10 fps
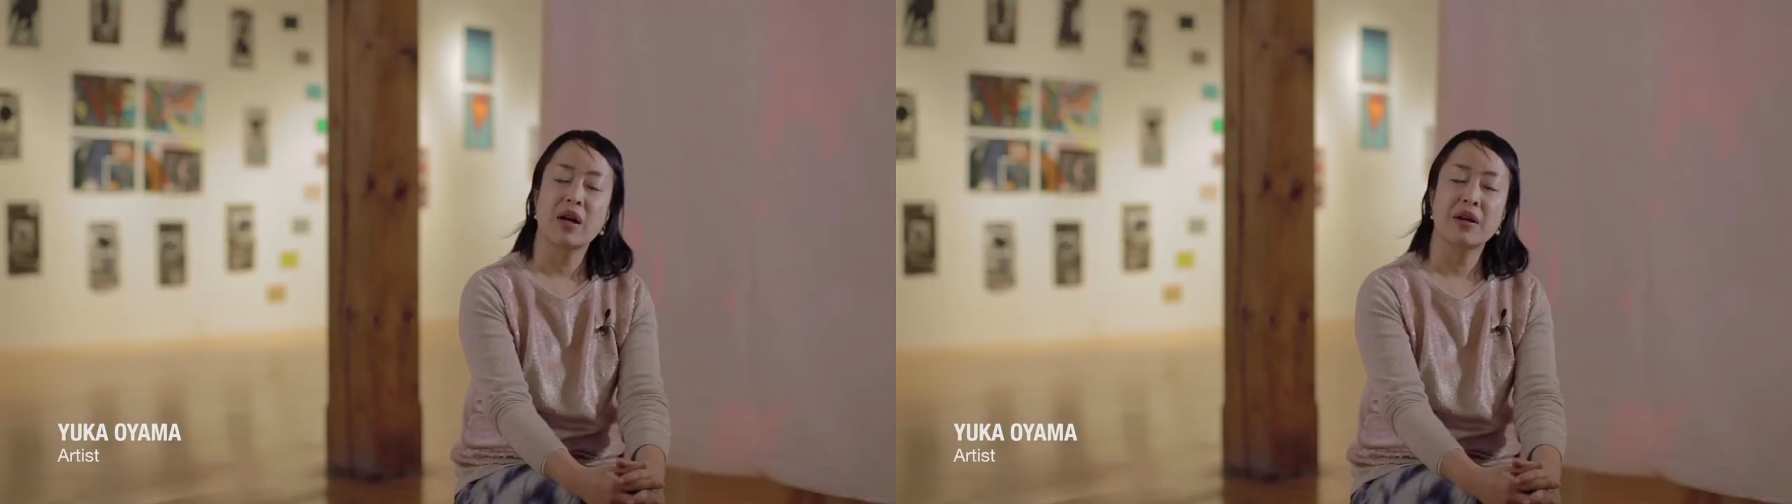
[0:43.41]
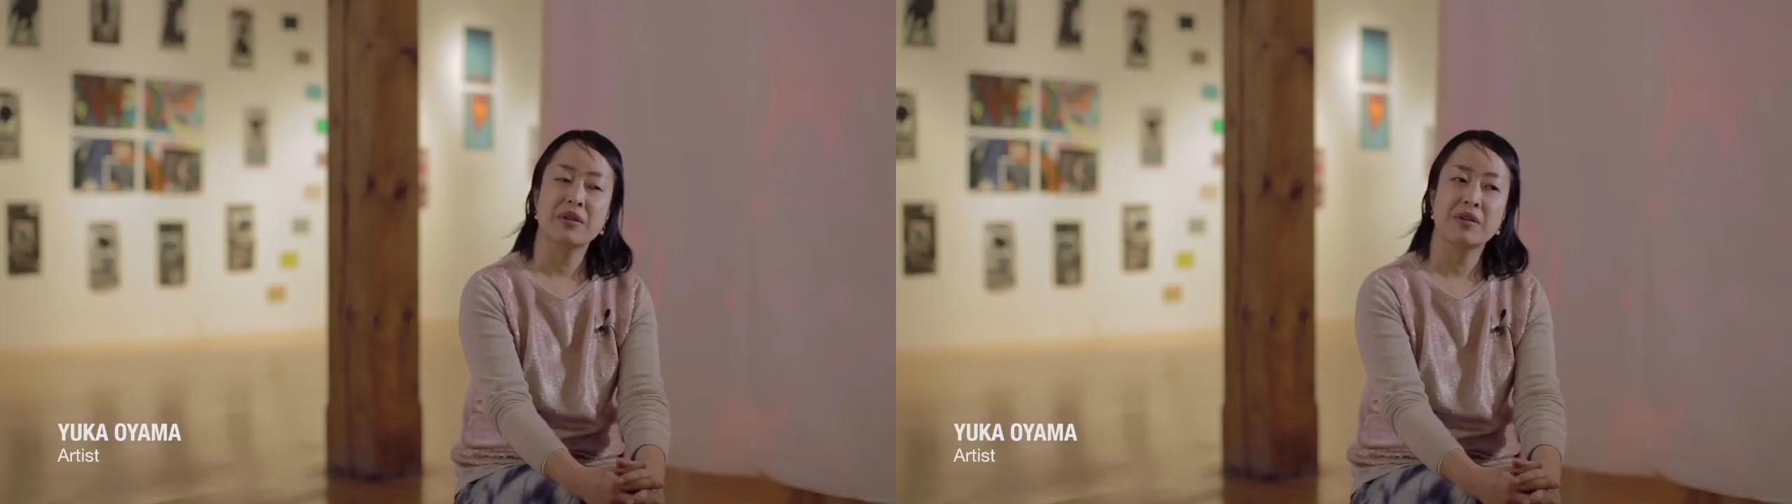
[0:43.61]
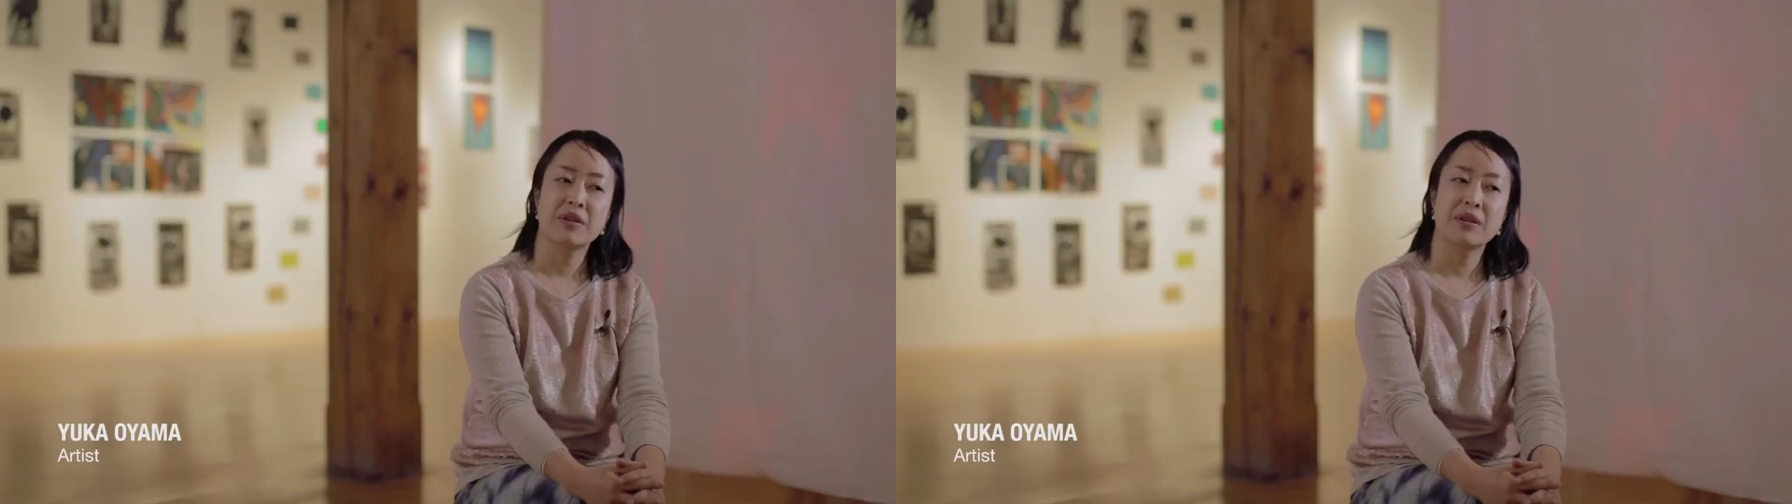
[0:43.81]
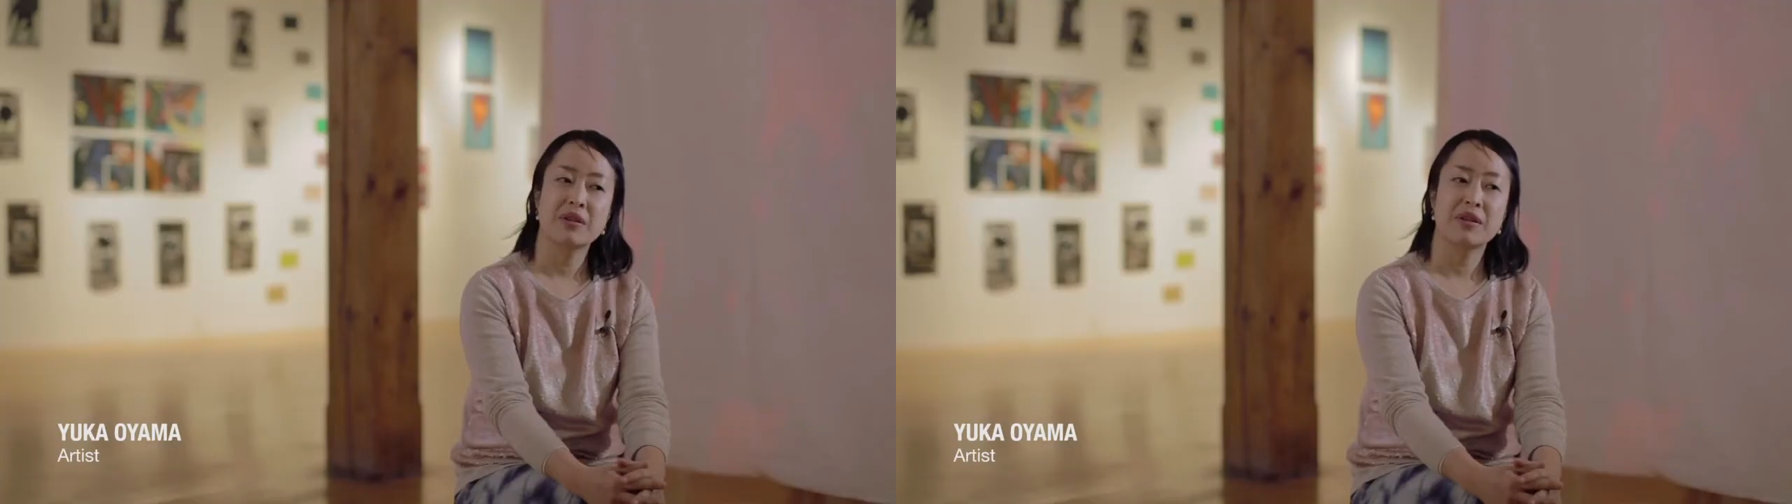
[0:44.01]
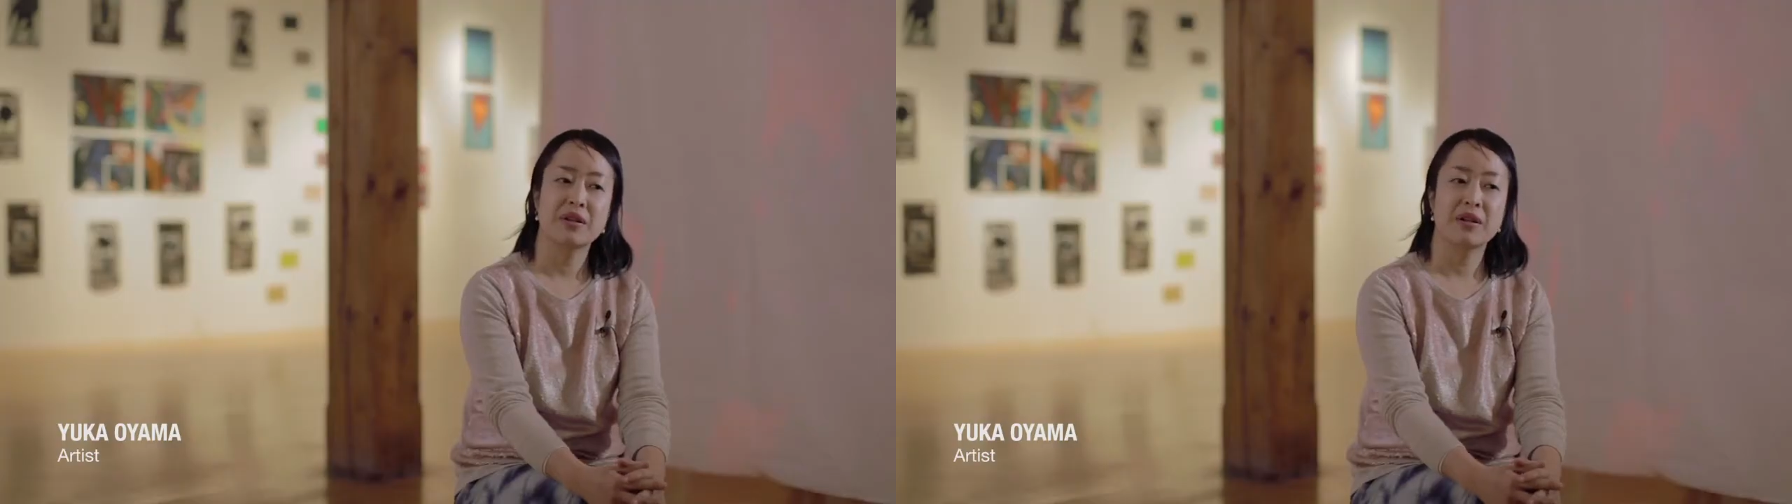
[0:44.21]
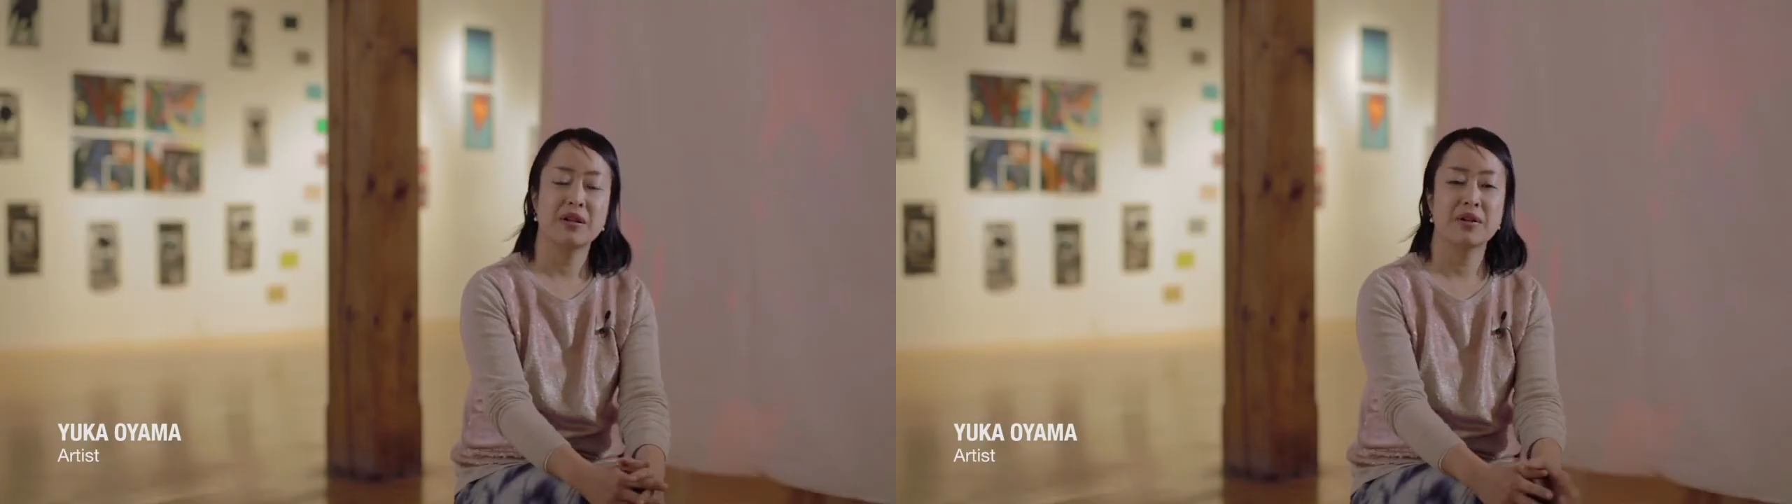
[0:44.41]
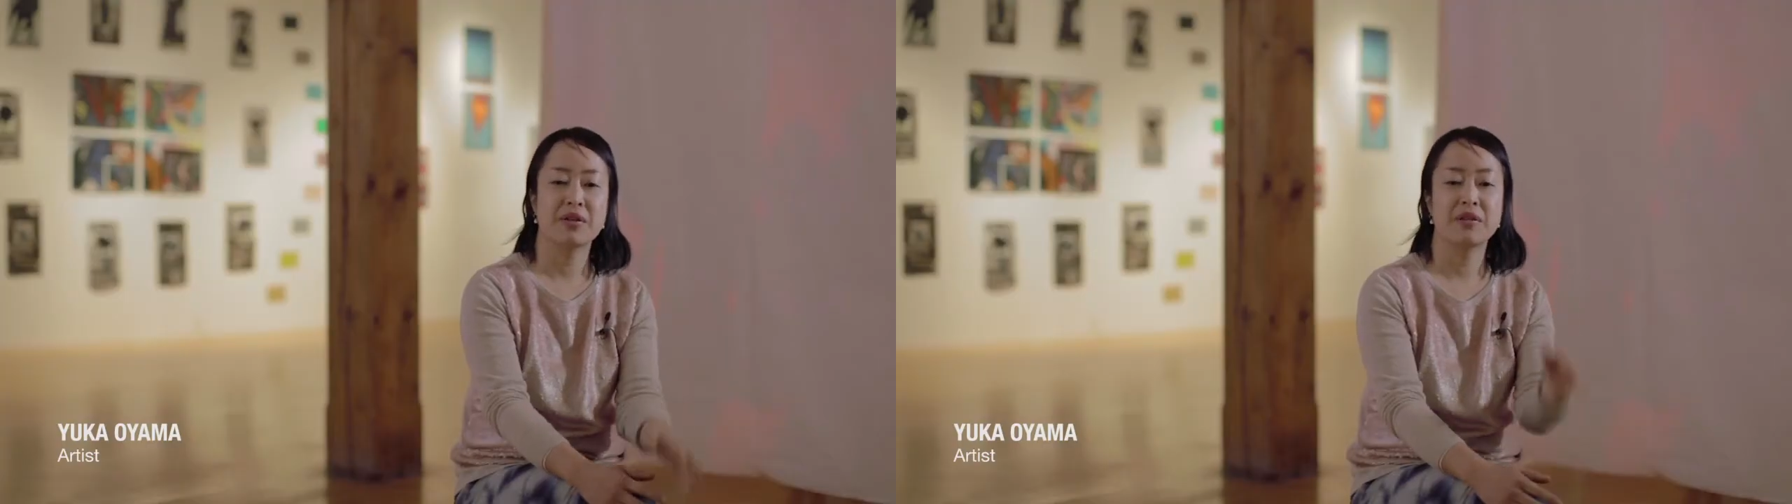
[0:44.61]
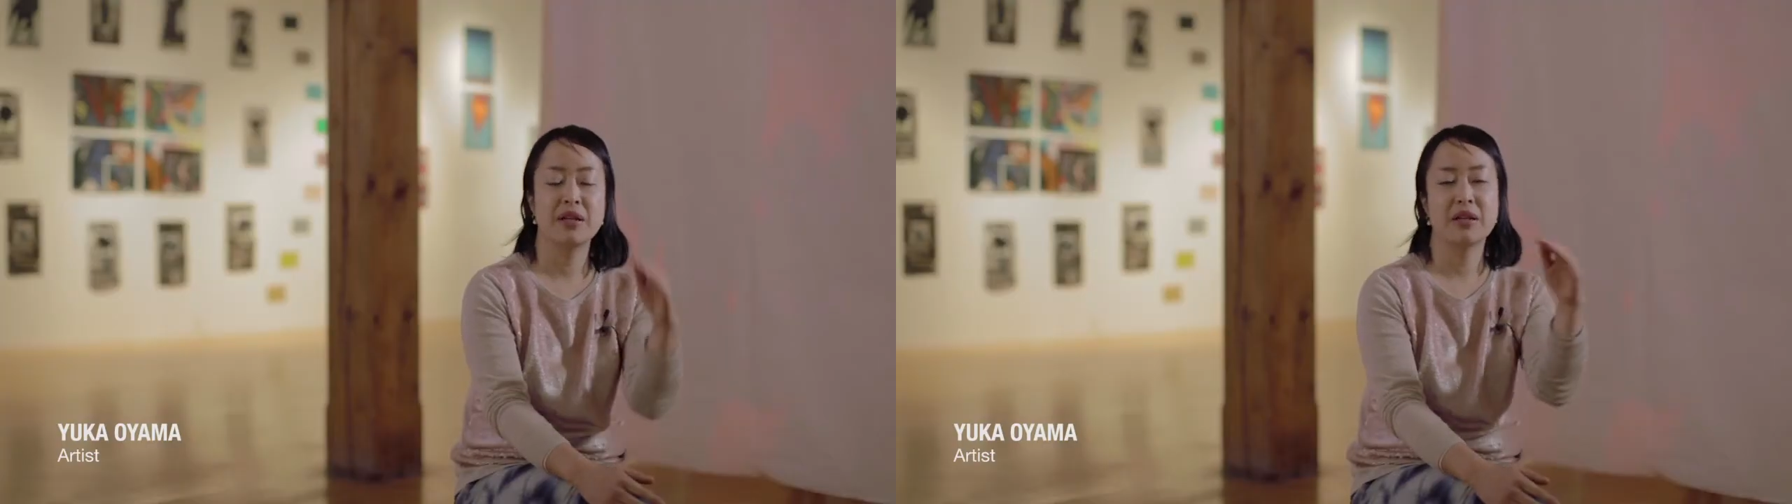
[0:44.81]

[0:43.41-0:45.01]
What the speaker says: I think there are 3